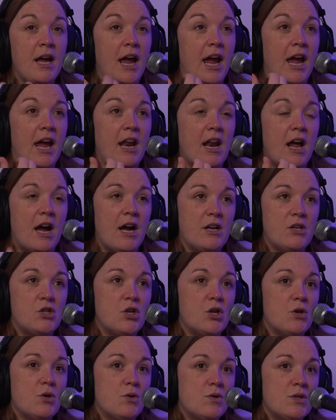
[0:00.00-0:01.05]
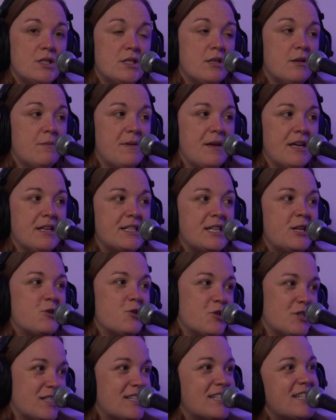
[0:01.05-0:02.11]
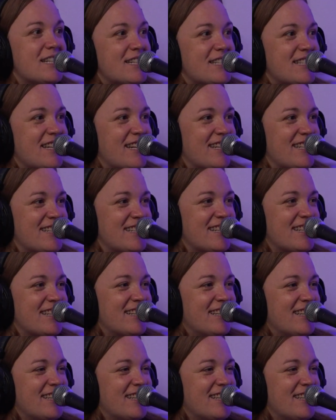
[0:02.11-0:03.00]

and I chose to be a teacher's assistant